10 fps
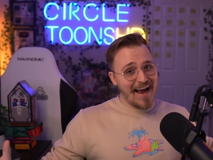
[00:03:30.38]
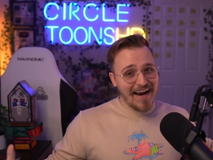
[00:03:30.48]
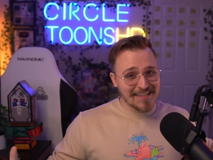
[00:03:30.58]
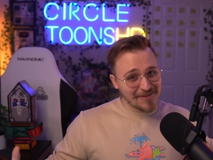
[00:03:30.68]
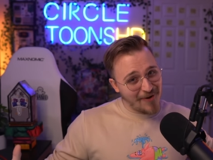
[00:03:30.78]
I
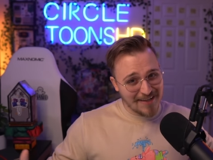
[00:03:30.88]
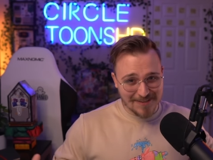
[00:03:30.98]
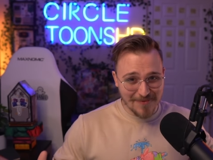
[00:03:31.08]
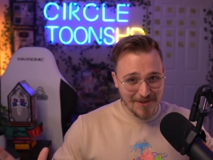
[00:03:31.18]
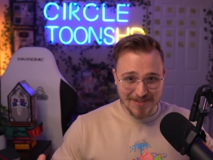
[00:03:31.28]
got some
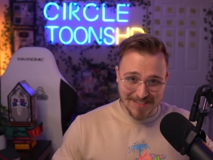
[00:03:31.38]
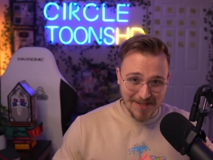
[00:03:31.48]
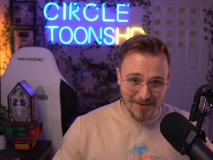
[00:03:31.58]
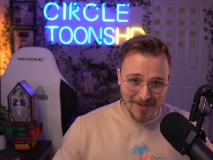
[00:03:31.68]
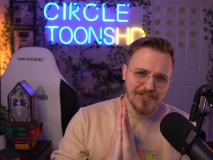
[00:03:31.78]
awesome news
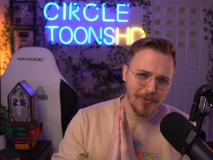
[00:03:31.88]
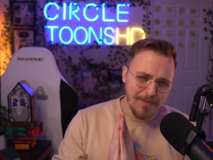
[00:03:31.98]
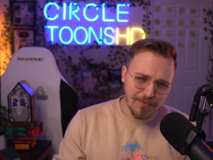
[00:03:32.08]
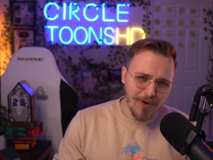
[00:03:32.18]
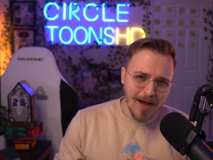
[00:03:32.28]
too. So we
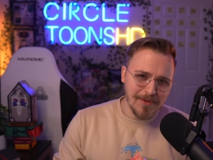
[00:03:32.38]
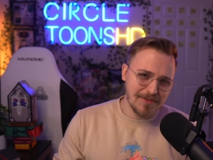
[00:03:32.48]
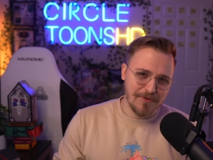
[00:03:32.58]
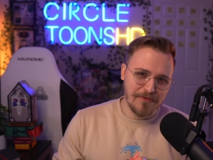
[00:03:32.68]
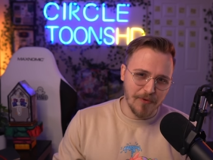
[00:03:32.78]

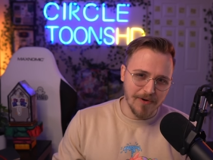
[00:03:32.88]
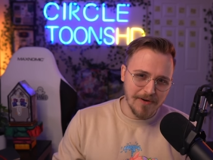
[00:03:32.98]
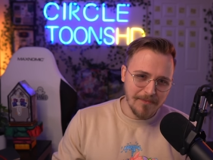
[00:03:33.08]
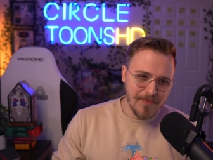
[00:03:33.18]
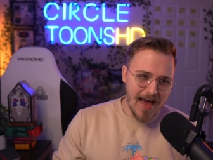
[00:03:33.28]
promised
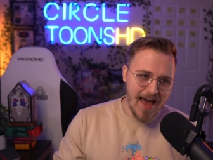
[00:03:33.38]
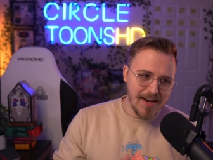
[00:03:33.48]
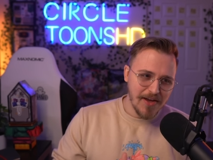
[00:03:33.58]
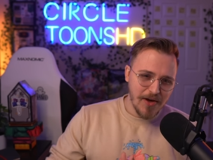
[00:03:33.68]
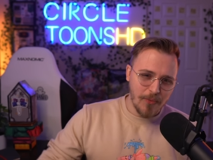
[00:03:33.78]
before that
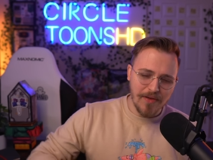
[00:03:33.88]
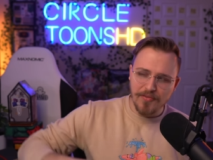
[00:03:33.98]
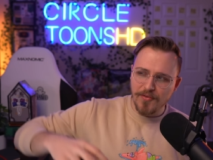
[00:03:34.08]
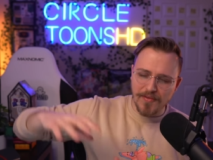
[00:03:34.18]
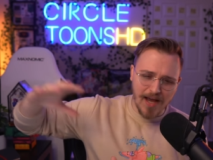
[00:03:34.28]
with
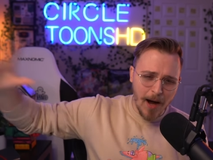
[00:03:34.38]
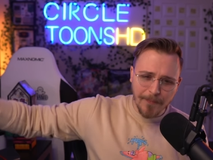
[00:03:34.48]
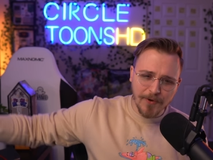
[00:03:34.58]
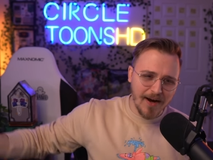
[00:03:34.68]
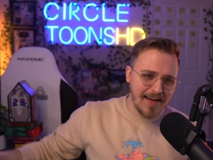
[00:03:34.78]
the
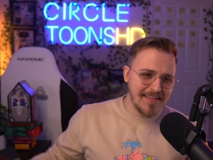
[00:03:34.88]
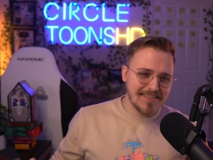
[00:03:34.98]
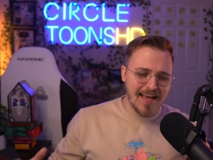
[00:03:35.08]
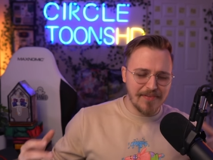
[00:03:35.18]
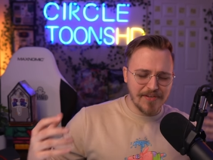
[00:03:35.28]

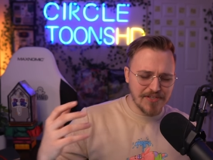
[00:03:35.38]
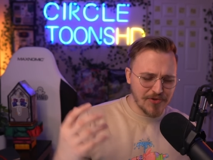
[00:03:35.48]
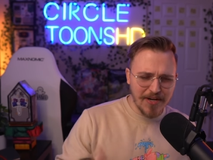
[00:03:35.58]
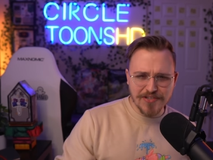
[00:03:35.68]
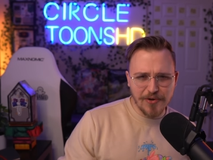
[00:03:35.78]
upgrades and the
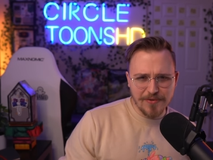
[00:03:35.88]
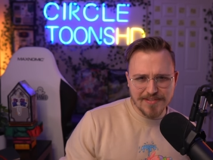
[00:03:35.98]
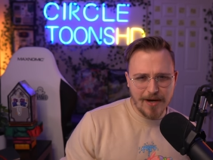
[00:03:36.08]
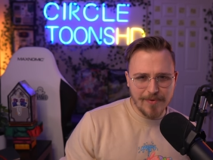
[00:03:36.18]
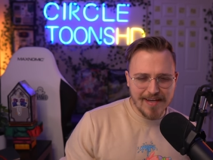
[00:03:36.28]
stretch goals
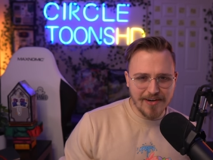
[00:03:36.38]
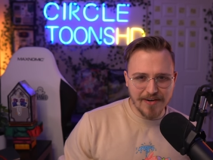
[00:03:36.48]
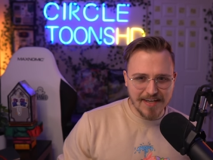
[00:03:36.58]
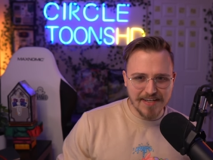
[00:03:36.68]
that we hit on